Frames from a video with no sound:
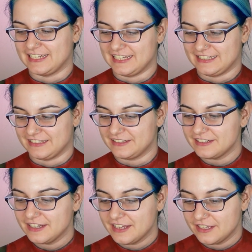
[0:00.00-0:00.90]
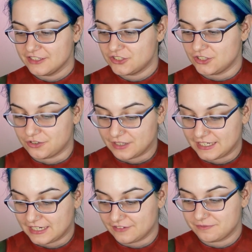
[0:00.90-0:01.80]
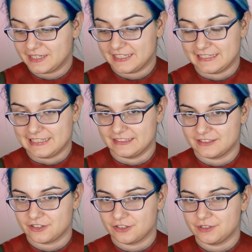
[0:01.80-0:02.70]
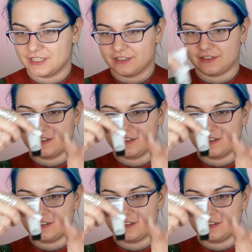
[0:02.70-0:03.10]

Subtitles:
glitter. So I have my glitter glue here,